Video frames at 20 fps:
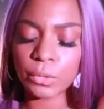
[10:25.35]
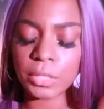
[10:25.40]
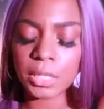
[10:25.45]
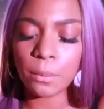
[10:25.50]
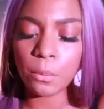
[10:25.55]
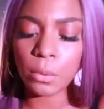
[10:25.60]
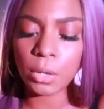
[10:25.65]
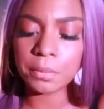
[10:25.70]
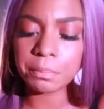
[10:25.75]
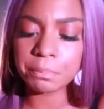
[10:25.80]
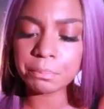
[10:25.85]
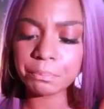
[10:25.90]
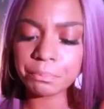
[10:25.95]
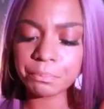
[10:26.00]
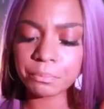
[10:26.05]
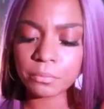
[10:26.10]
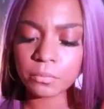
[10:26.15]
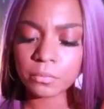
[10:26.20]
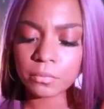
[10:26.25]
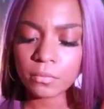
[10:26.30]
someone
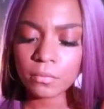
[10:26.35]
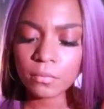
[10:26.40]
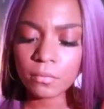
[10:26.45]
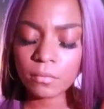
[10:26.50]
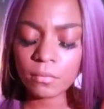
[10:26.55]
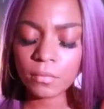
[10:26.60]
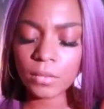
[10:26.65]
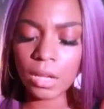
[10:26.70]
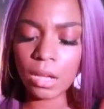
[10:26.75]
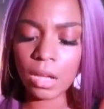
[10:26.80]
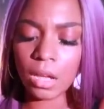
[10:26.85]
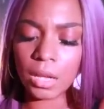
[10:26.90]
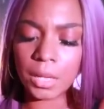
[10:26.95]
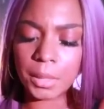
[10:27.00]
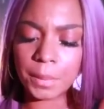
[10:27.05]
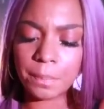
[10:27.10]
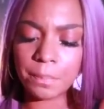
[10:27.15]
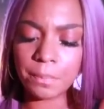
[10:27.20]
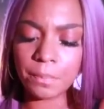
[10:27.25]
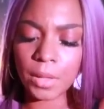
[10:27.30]

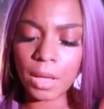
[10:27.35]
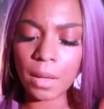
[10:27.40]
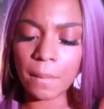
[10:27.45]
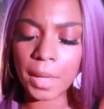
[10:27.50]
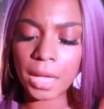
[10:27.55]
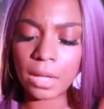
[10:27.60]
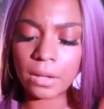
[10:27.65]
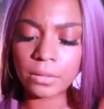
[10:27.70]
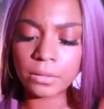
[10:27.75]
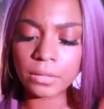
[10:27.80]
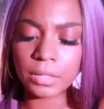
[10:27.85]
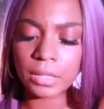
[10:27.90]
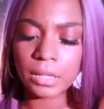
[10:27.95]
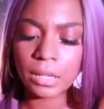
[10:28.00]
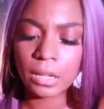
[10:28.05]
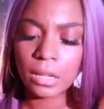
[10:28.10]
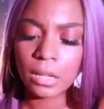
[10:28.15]
um, about,